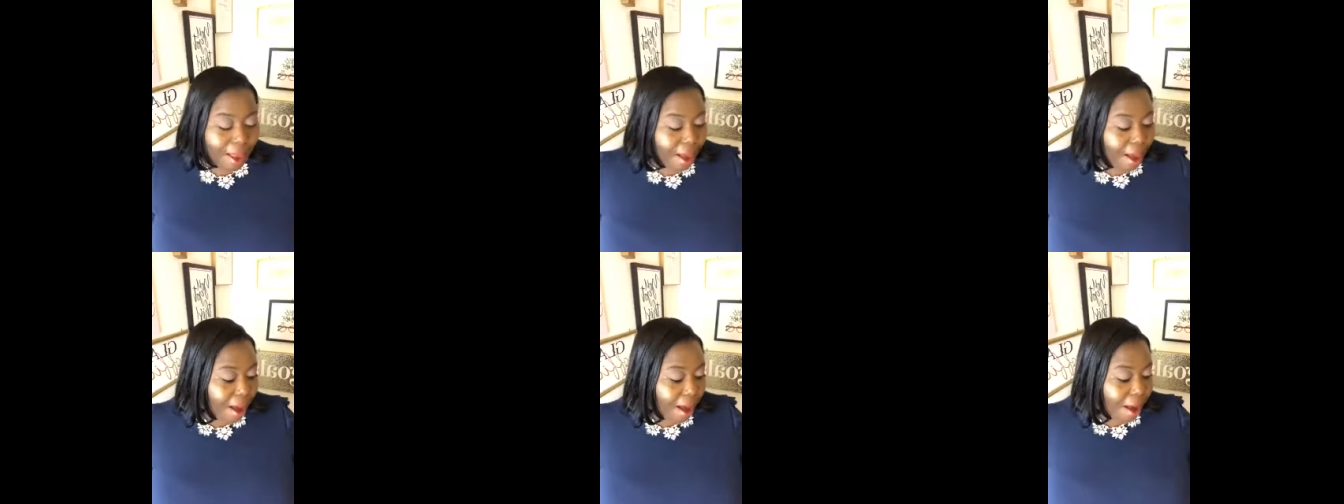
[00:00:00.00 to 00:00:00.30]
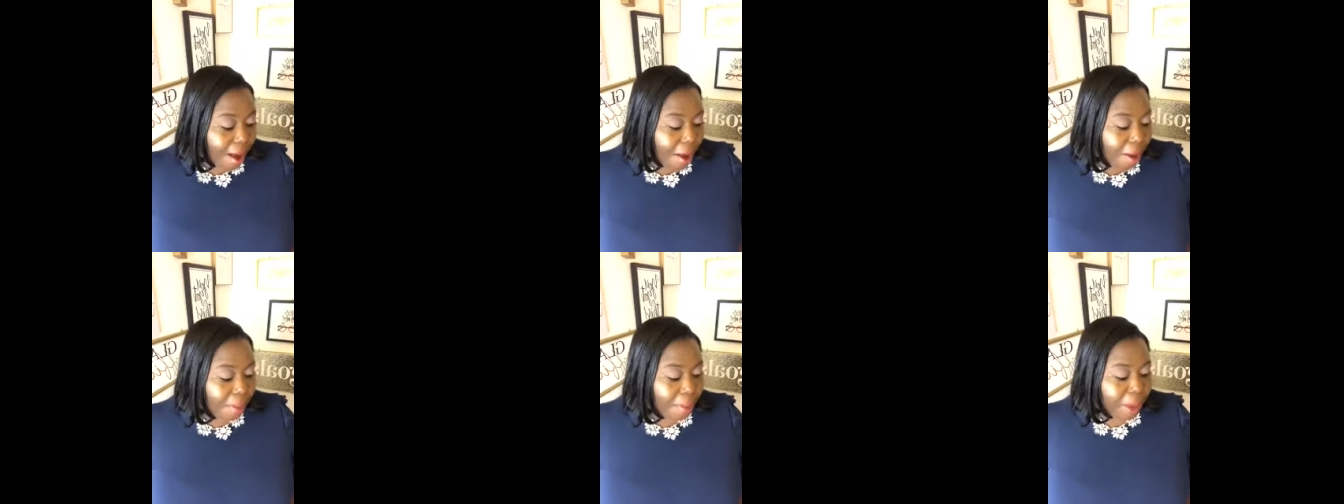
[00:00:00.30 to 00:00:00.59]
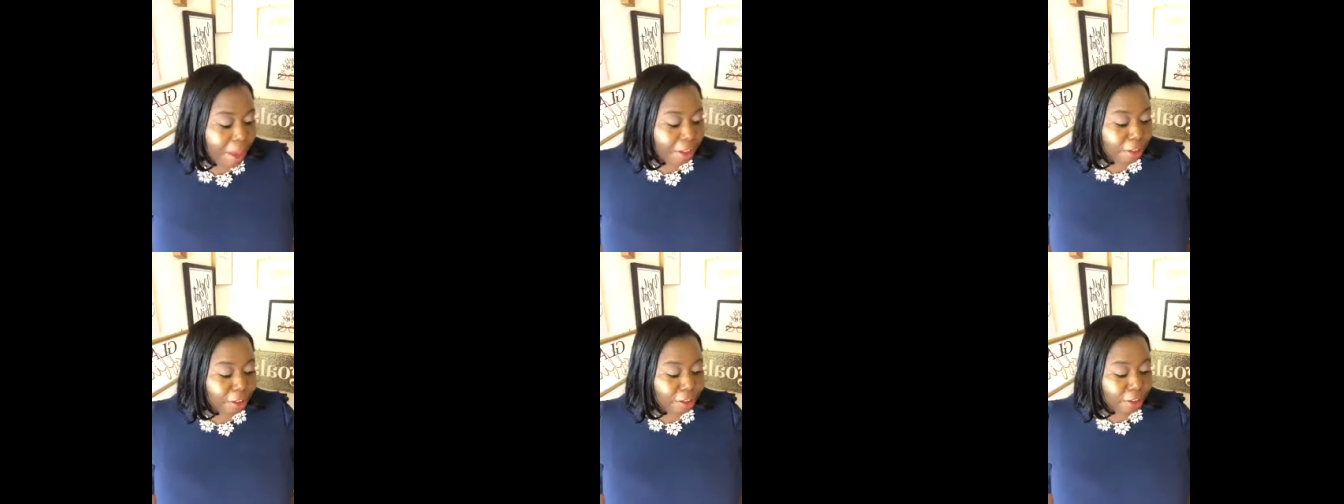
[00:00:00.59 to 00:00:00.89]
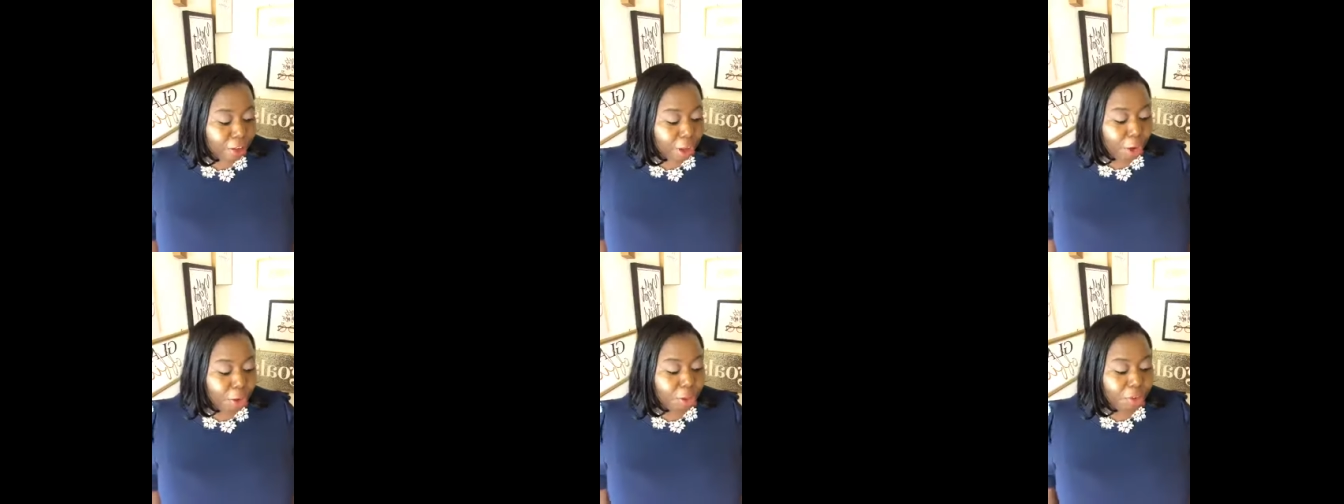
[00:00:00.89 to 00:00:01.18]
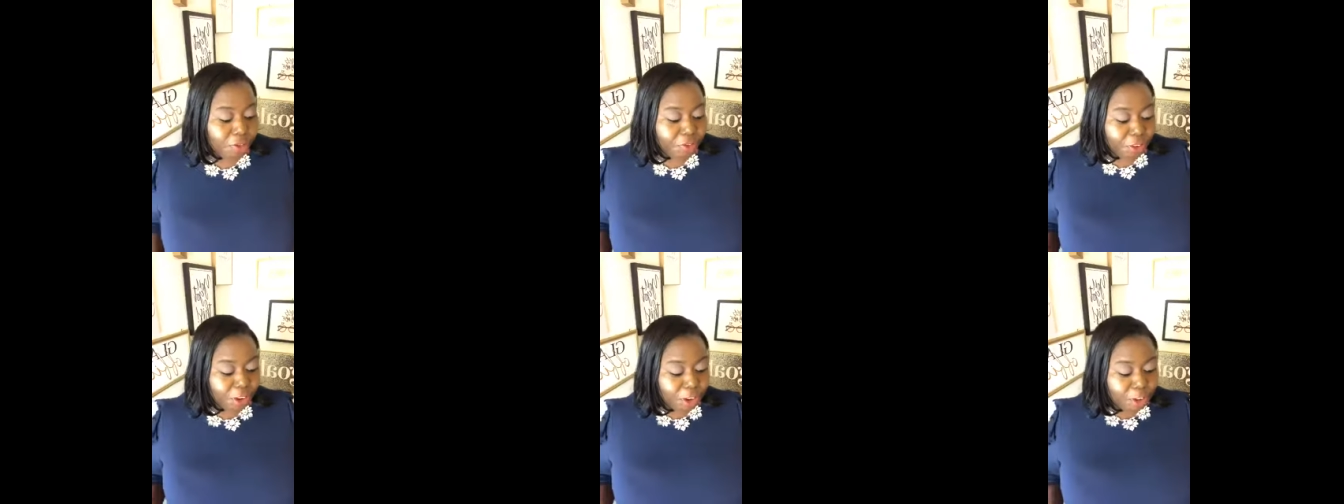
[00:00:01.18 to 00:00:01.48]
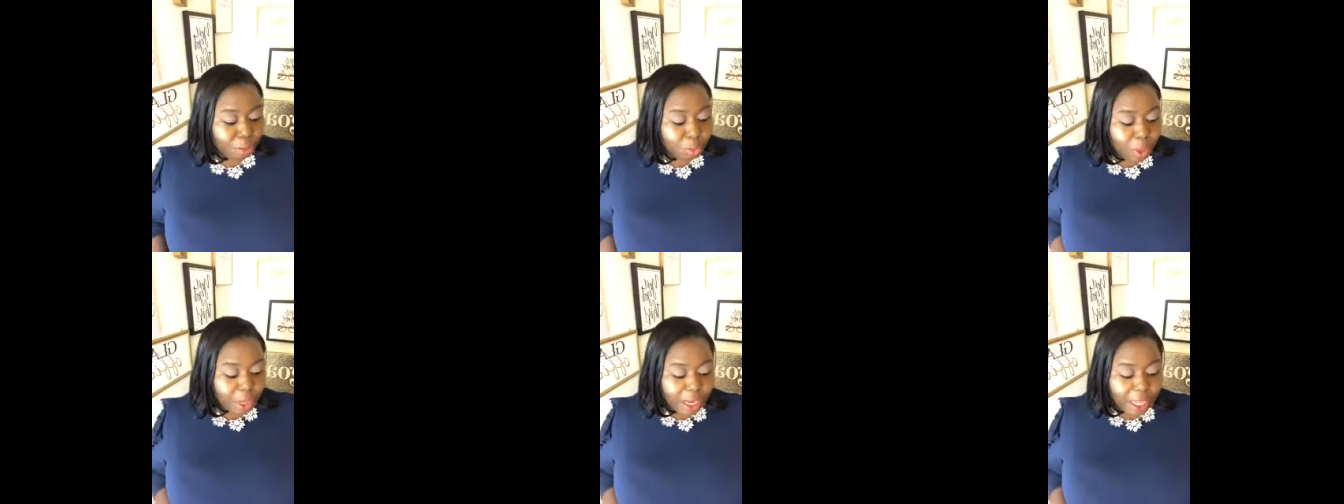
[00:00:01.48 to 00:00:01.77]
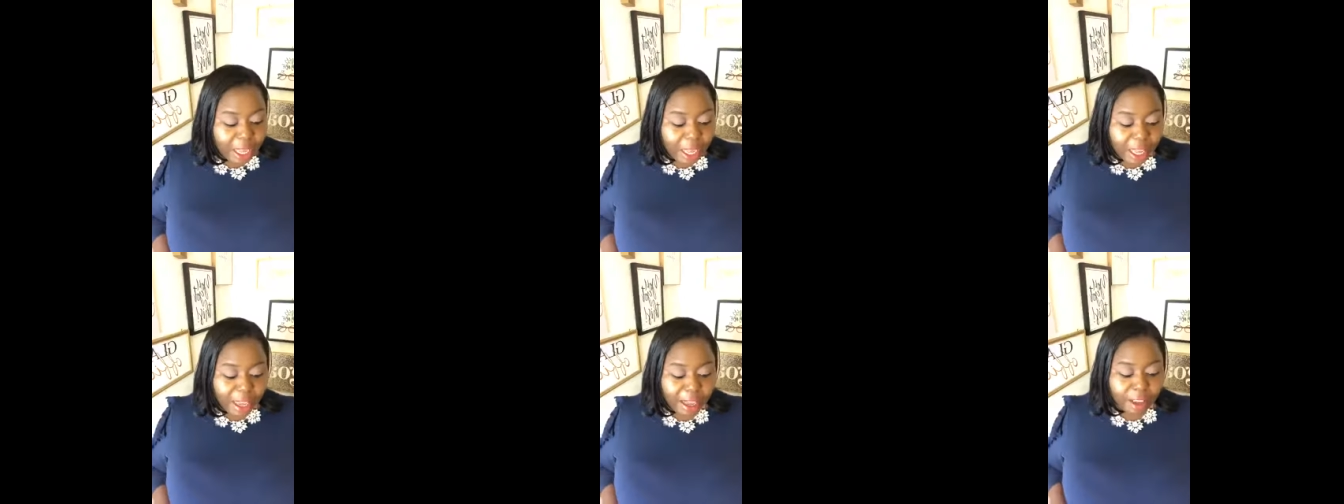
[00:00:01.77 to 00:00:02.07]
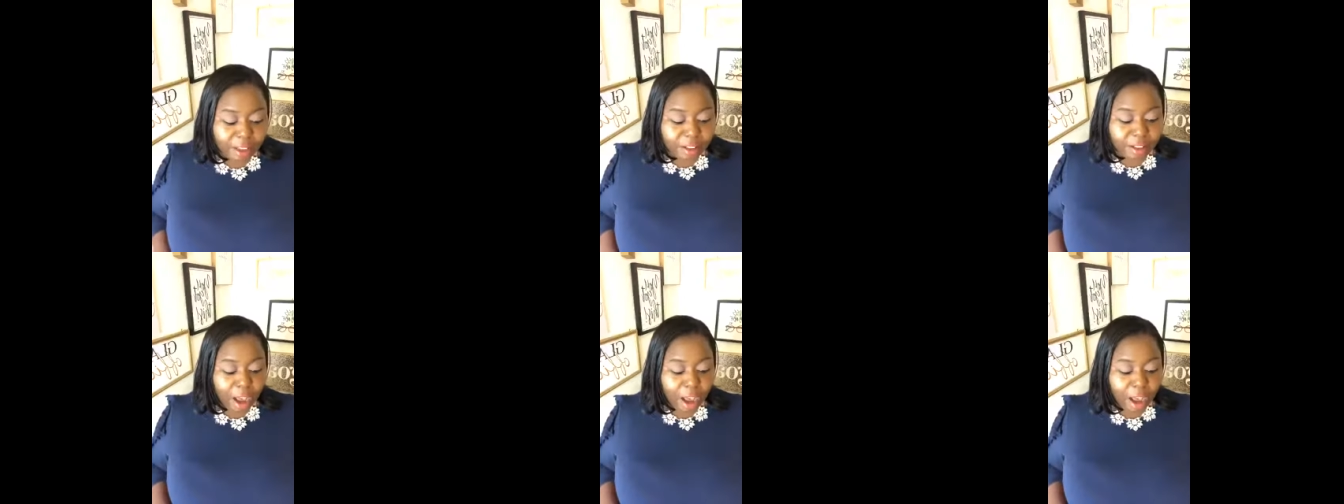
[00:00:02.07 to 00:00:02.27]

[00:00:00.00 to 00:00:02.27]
Um, and so the first one is,